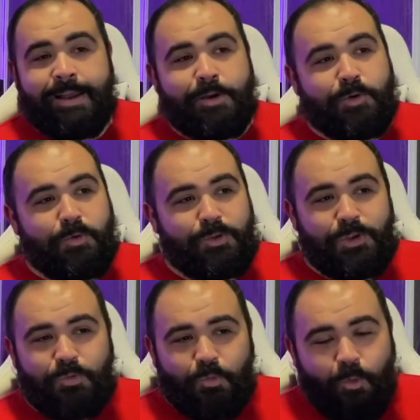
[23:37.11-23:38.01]
who
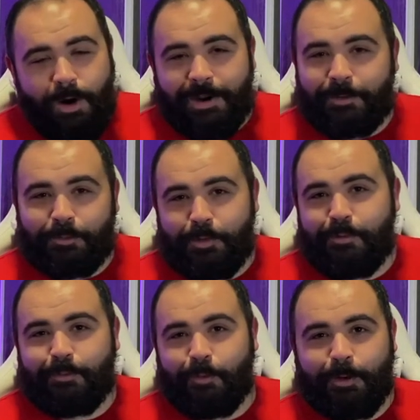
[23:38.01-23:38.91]
you want to root
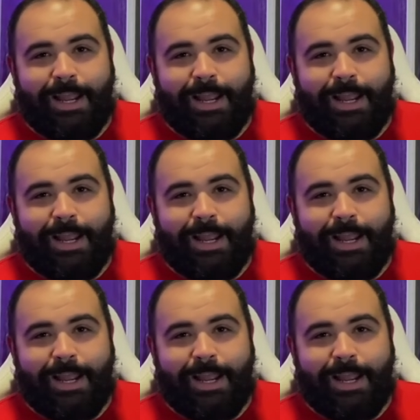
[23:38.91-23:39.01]
for,